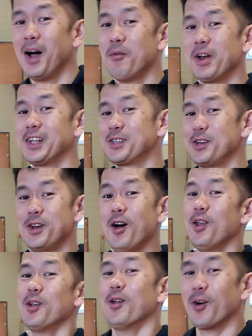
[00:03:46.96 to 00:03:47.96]
But I would like to
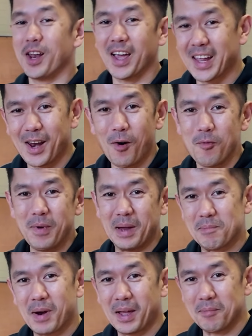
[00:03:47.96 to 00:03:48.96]
not look like an old
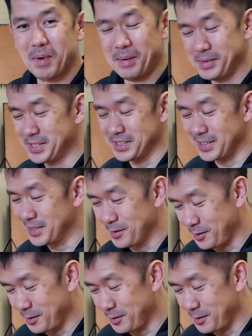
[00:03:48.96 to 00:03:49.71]
man playing badminton,